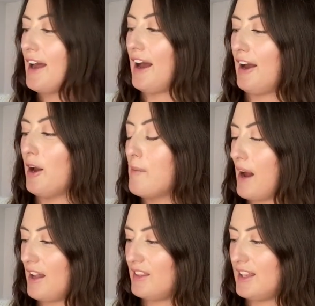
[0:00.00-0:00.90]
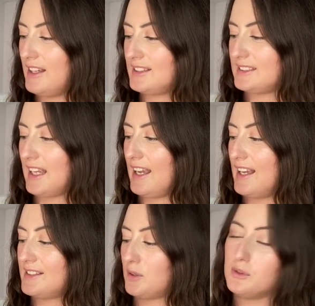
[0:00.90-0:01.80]
And this
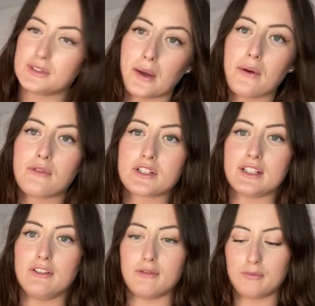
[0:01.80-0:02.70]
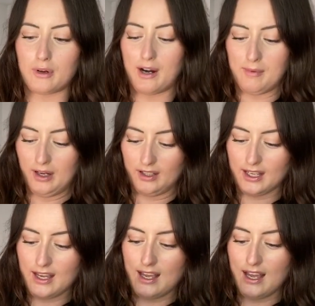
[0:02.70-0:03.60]
is also originally from Primark,
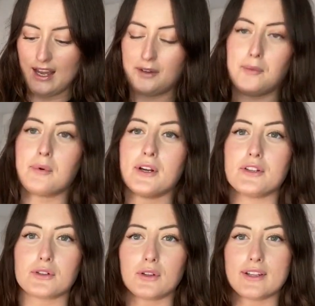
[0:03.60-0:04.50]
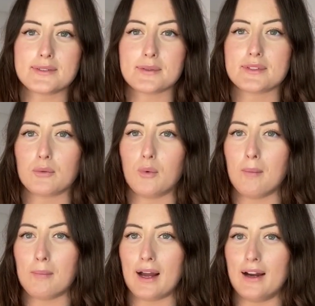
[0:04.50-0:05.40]
and I'm pretty sure this was
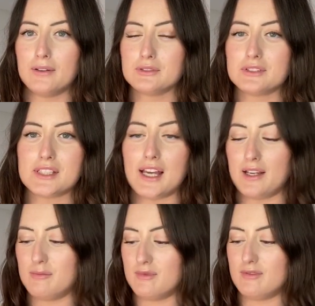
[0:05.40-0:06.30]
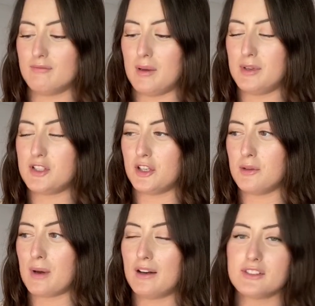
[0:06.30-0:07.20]
£1, maybe
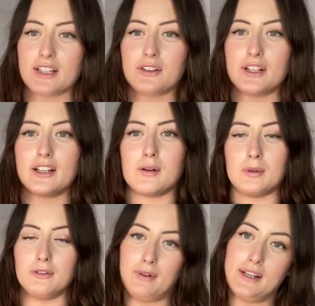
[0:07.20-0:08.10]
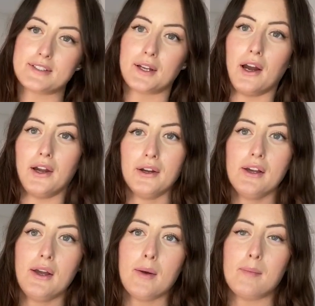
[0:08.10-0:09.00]
£2. I got it a couple of weeks ago,
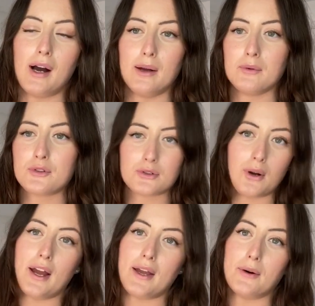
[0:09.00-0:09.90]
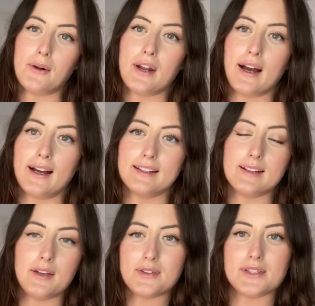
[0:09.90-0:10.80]
but I will try it on and
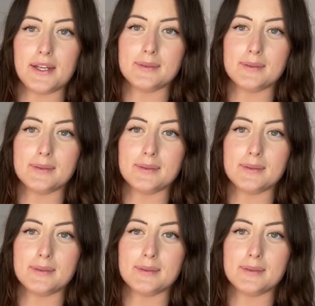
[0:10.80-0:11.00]
let you see.